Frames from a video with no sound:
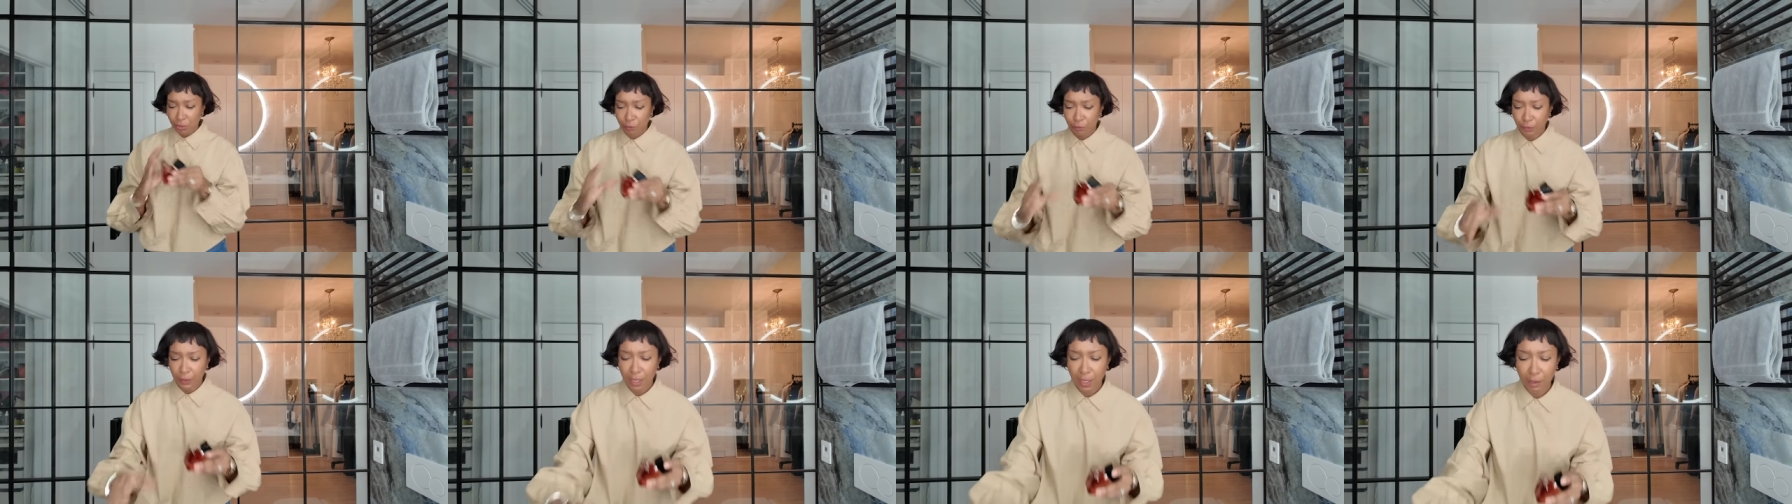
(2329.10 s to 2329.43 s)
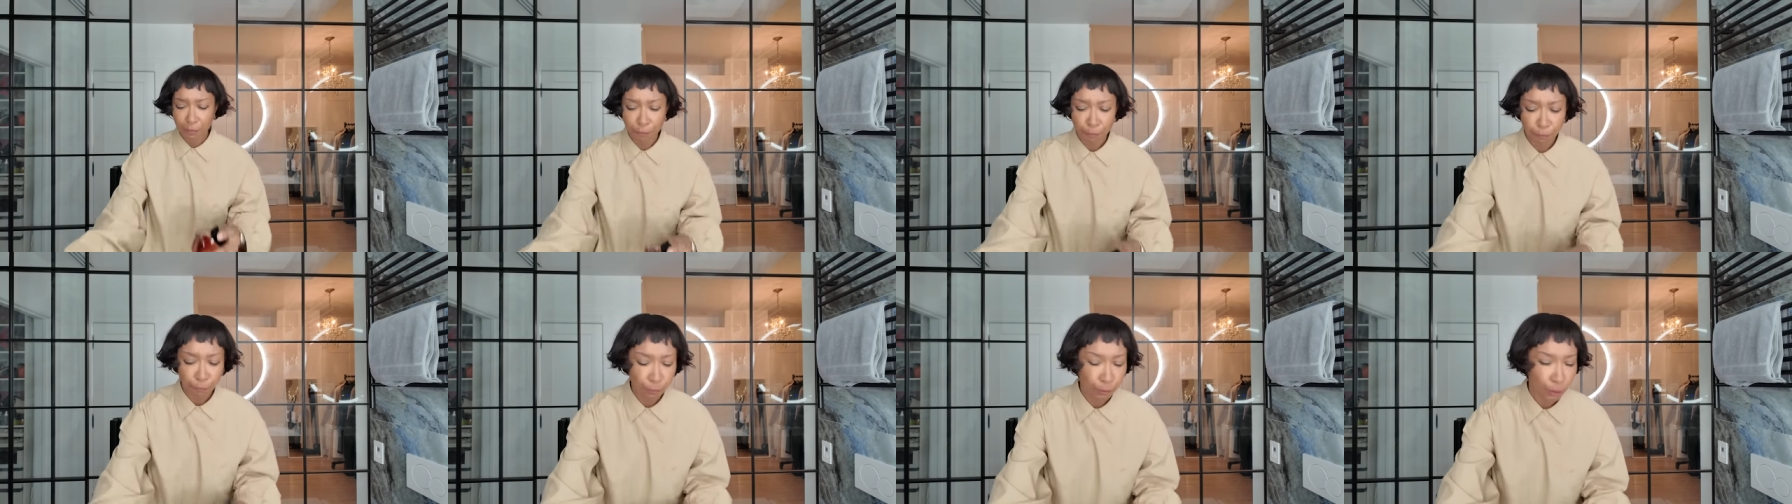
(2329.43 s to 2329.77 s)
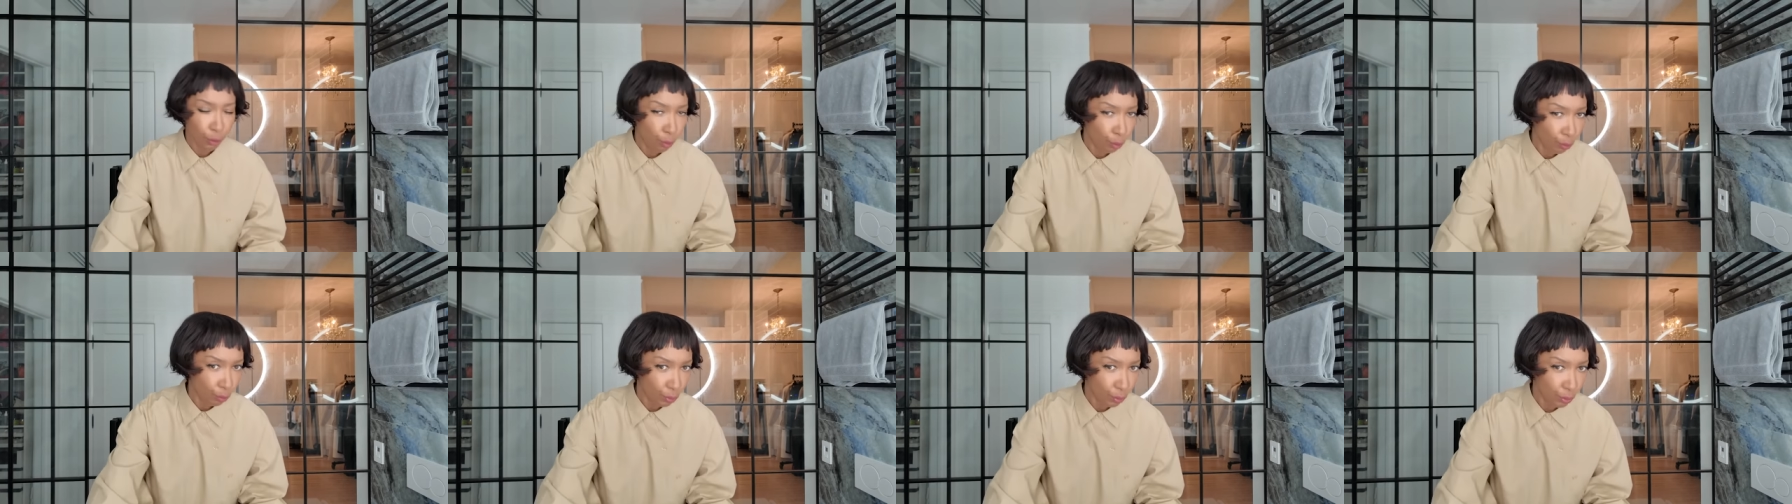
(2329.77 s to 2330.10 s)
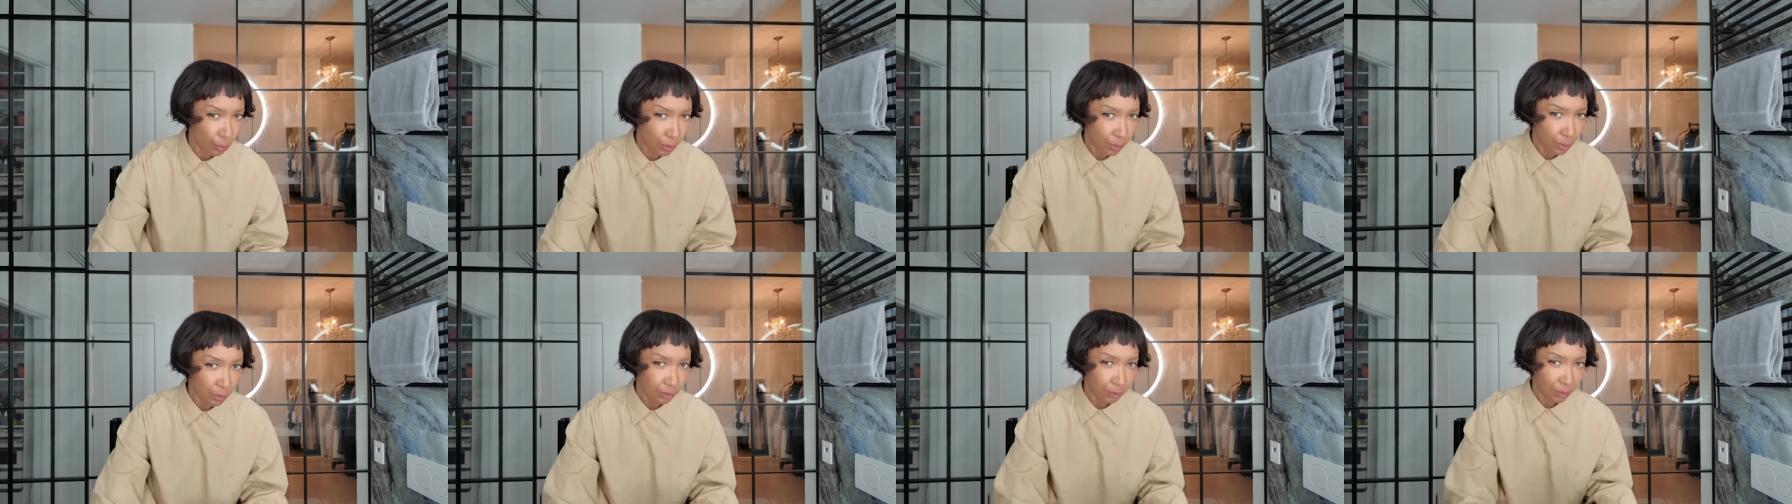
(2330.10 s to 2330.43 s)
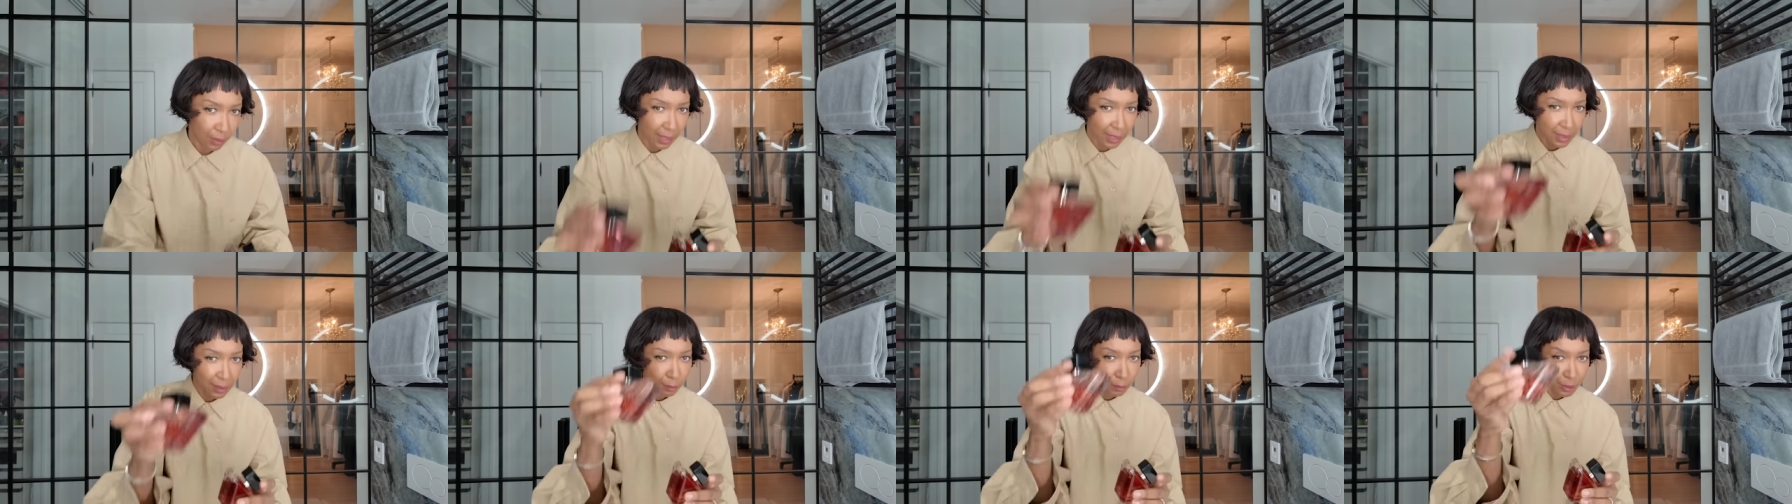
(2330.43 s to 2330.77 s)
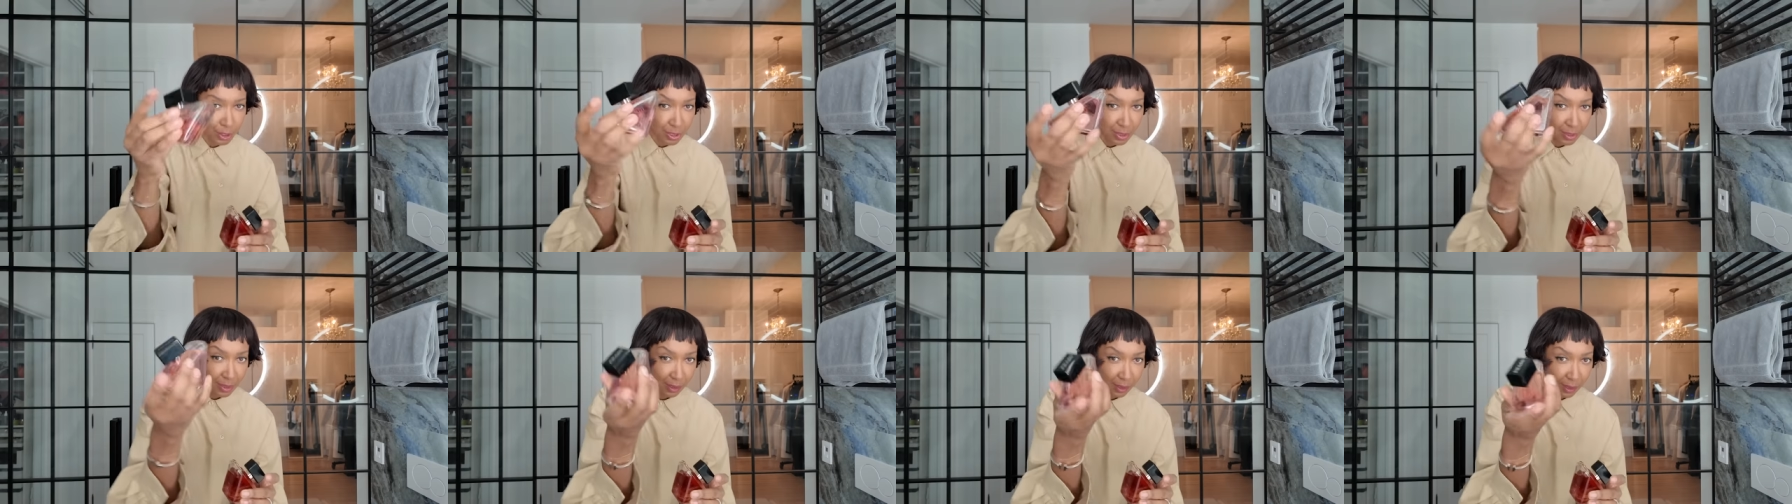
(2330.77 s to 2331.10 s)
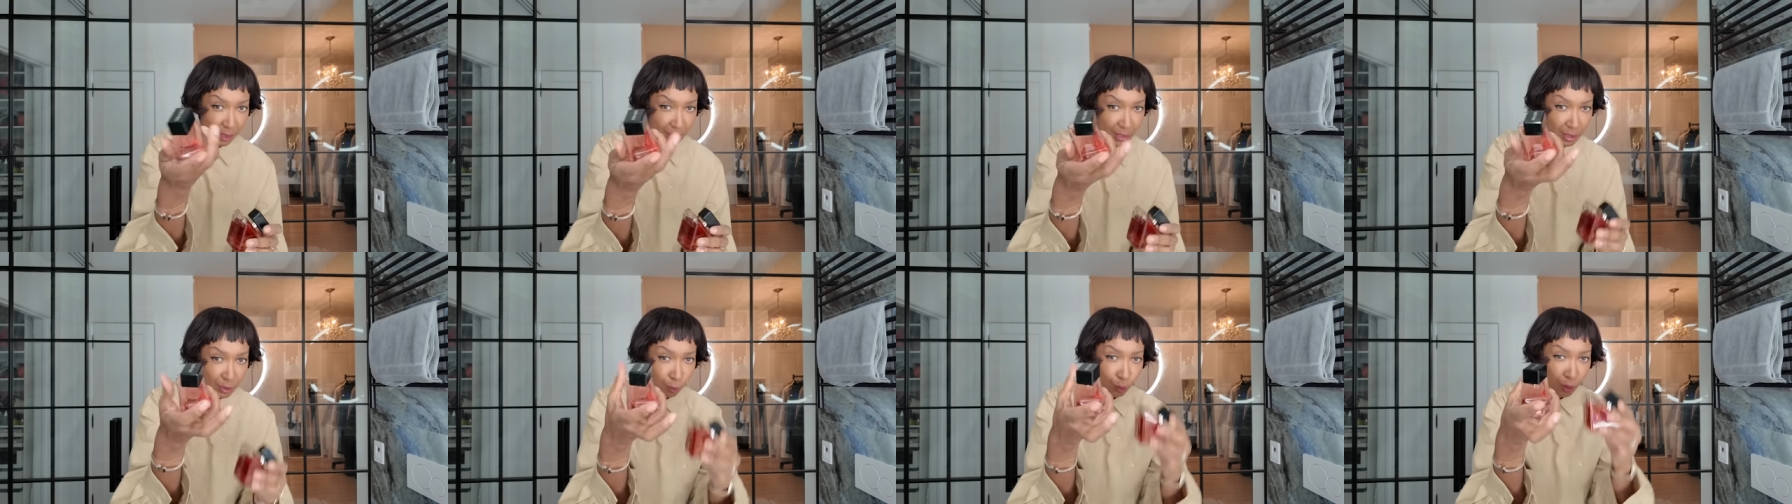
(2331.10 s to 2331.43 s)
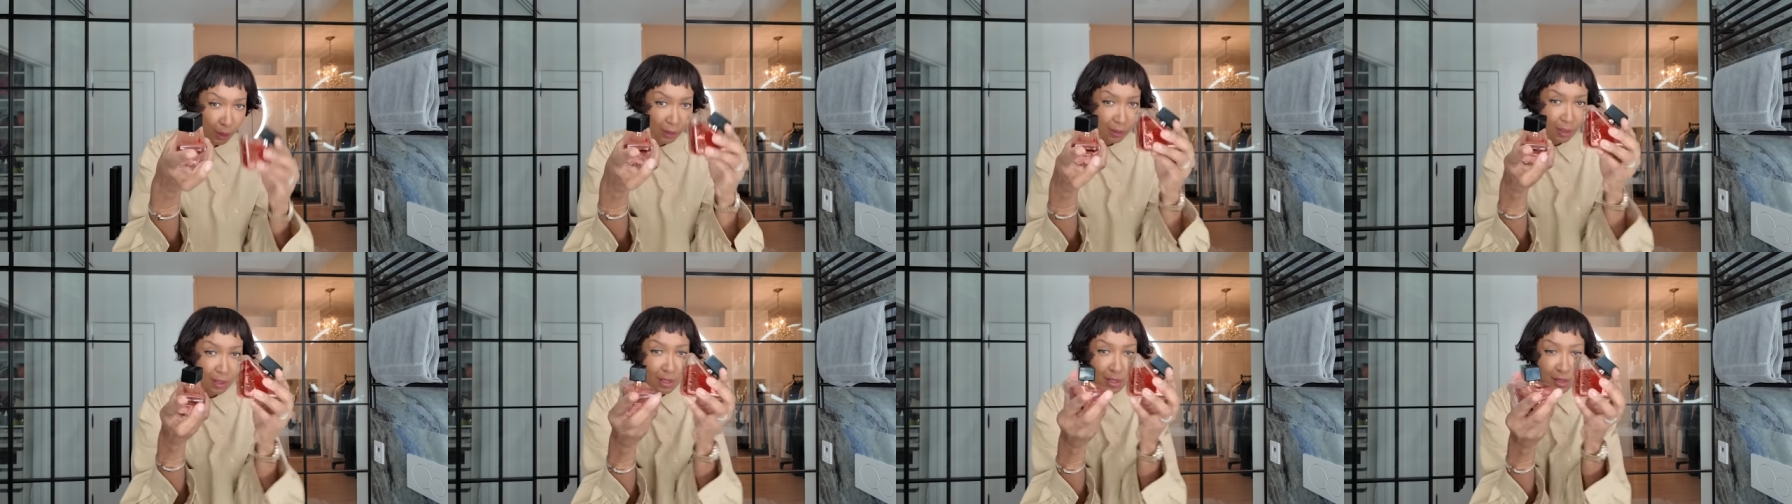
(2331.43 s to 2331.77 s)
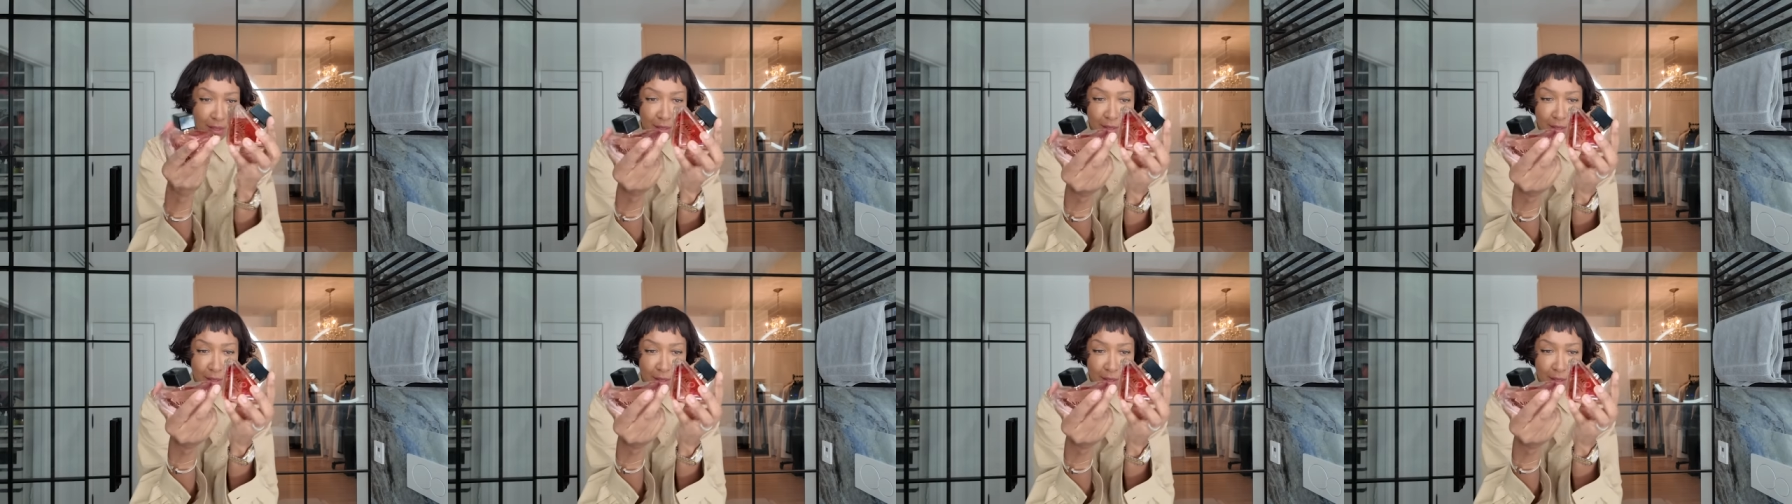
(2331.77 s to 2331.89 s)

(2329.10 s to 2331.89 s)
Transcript: of a floral, right? Which is the lighter one.